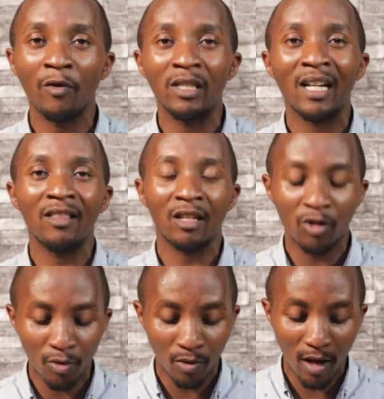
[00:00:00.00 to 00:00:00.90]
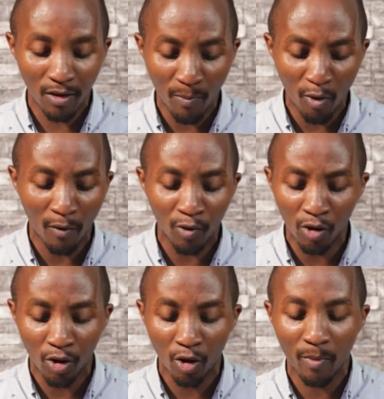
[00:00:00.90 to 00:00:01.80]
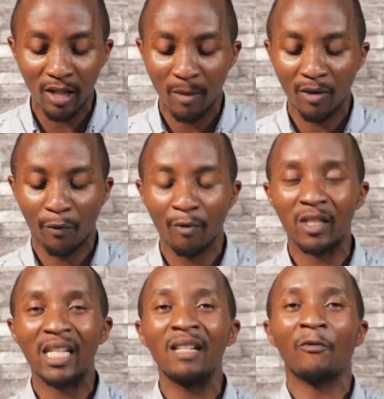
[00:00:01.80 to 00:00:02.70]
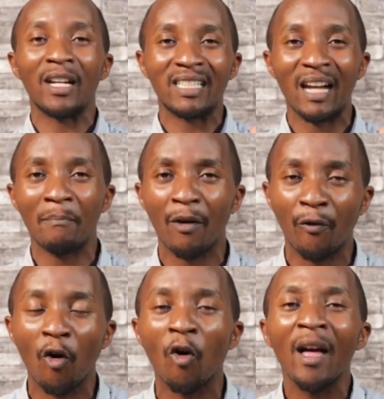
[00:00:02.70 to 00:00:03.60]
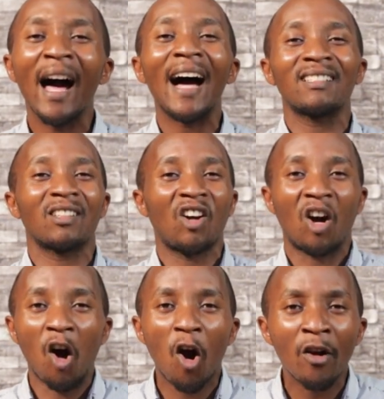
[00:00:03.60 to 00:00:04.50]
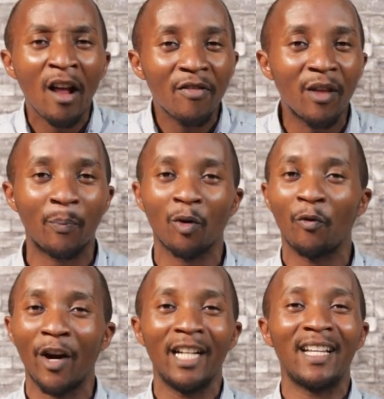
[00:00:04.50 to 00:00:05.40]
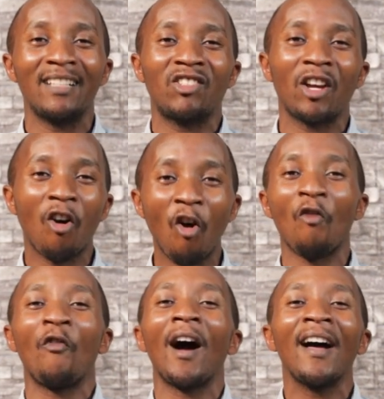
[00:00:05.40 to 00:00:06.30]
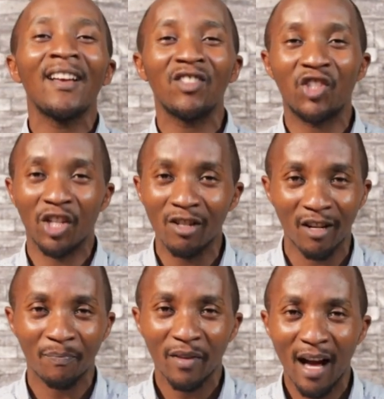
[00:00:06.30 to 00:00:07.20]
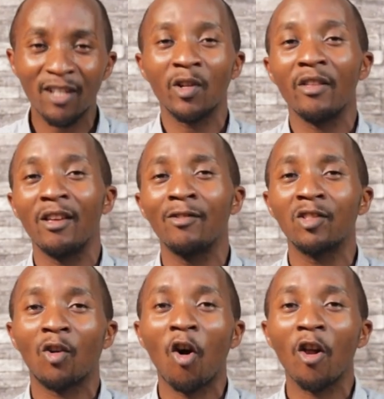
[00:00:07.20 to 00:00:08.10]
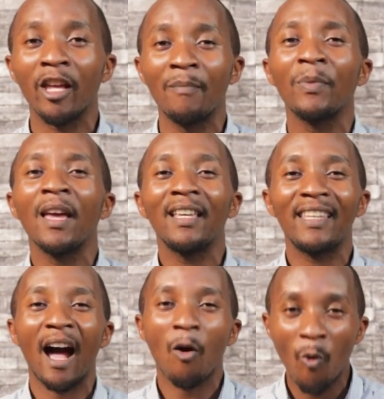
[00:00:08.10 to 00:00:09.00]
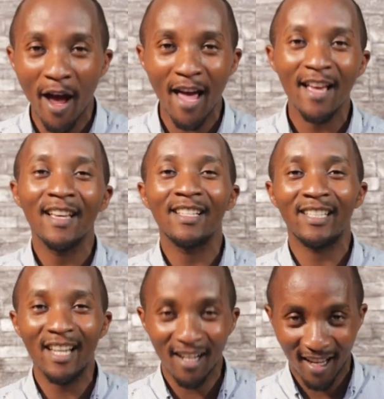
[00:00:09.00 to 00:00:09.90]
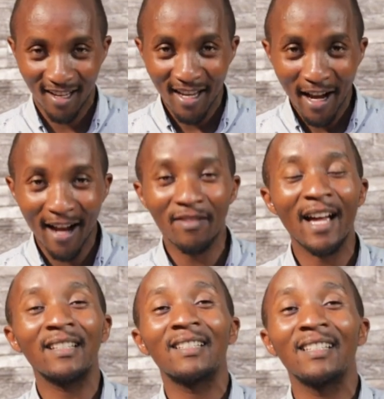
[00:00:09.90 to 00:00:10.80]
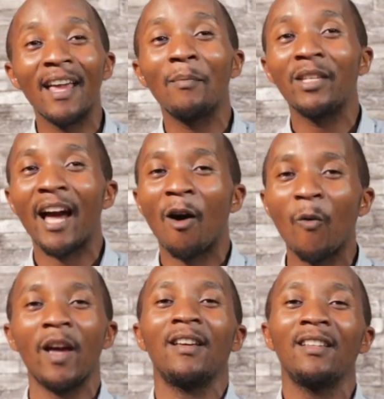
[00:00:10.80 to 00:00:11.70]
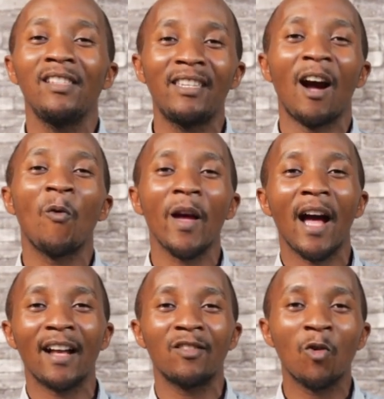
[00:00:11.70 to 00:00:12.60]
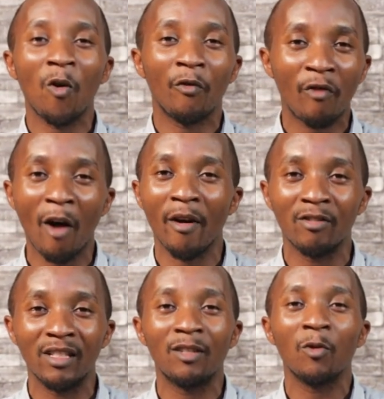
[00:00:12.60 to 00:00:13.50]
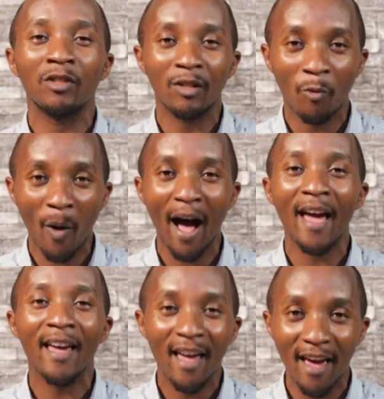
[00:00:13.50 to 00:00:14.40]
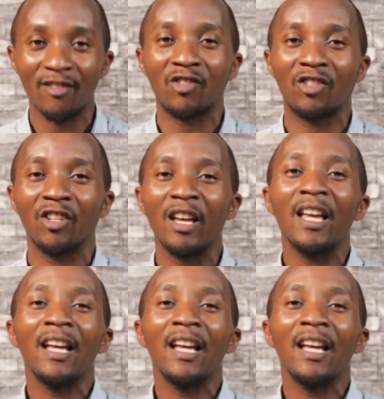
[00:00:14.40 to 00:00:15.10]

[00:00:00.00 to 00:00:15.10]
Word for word: of Israel in the, in the book of Deuteronomy chapter fifteen, verse number four, as God the provider, Jehovah Jireh. Actually, they used to call him Yahweh Jireh. And that name Yahweh, Yahweh had no vowels. It was Y H